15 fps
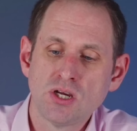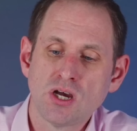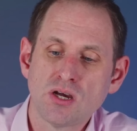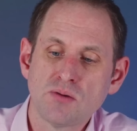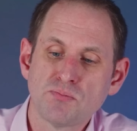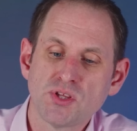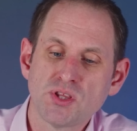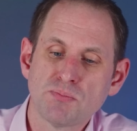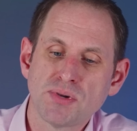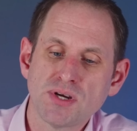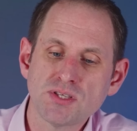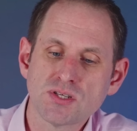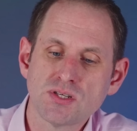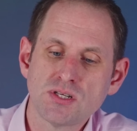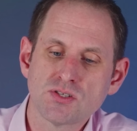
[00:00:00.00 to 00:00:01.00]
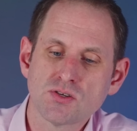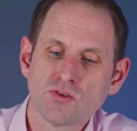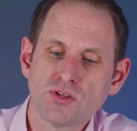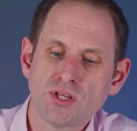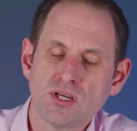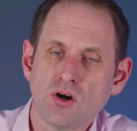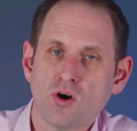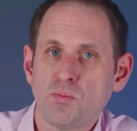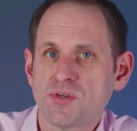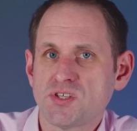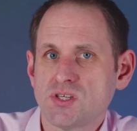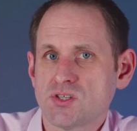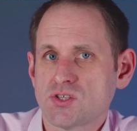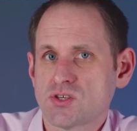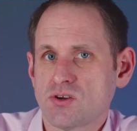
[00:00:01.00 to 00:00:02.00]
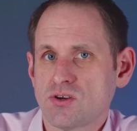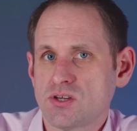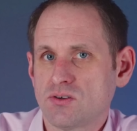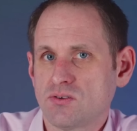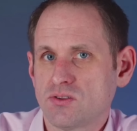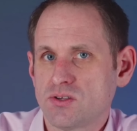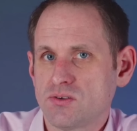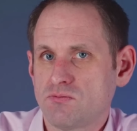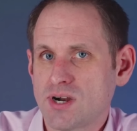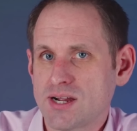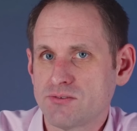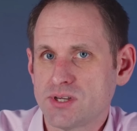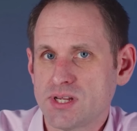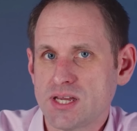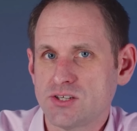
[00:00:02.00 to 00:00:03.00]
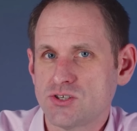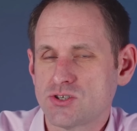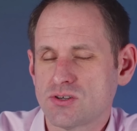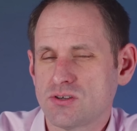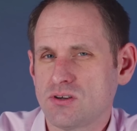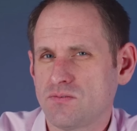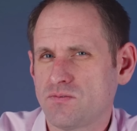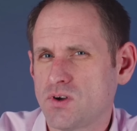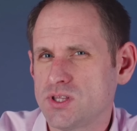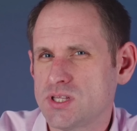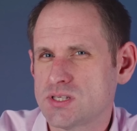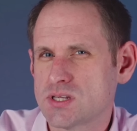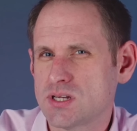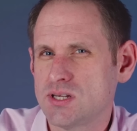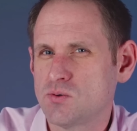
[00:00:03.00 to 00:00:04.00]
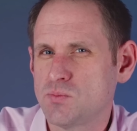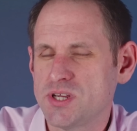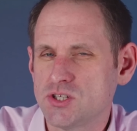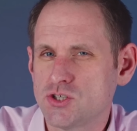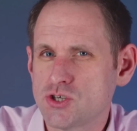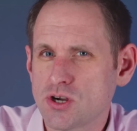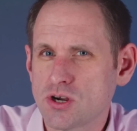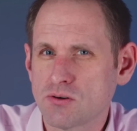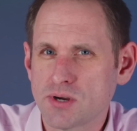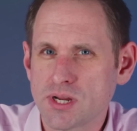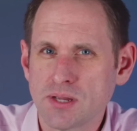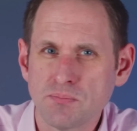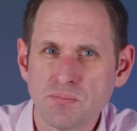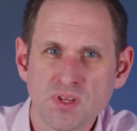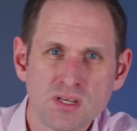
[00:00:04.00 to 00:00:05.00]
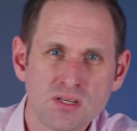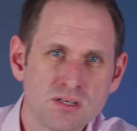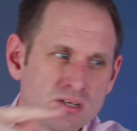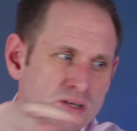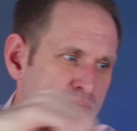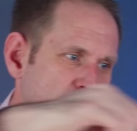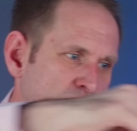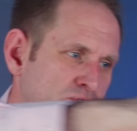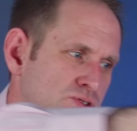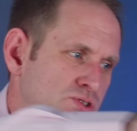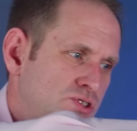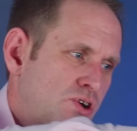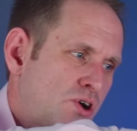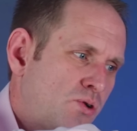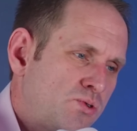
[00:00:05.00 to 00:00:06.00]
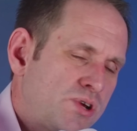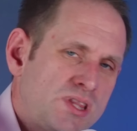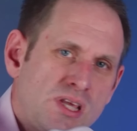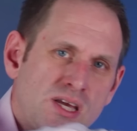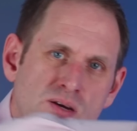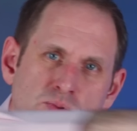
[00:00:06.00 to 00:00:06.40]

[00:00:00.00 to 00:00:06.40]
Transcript: but the button is on the opposite side on the round edge, and I find this a little bit jarring. I'm used to holding the